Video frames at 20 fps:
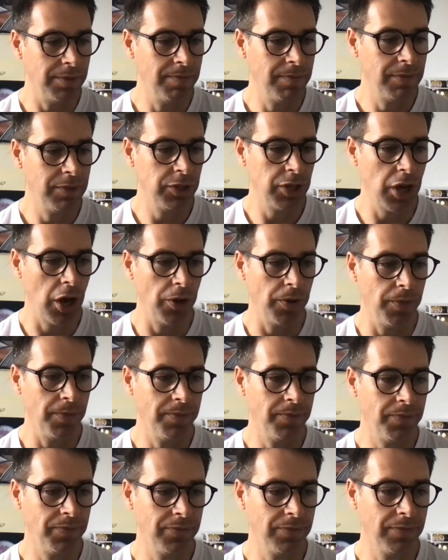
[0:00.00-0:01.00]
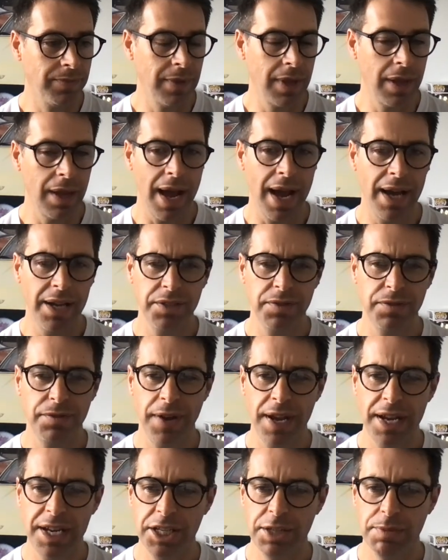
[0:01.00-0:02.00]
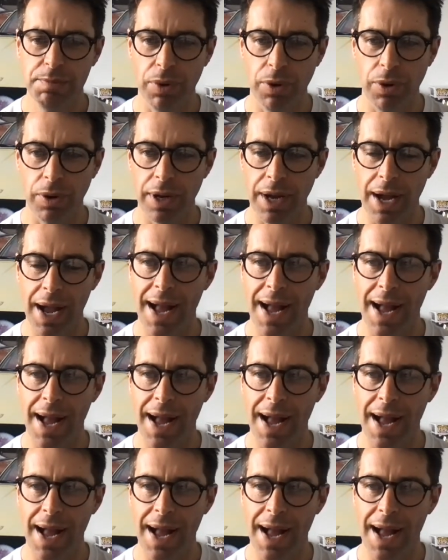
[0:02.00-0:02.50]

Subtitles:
So, has Facebook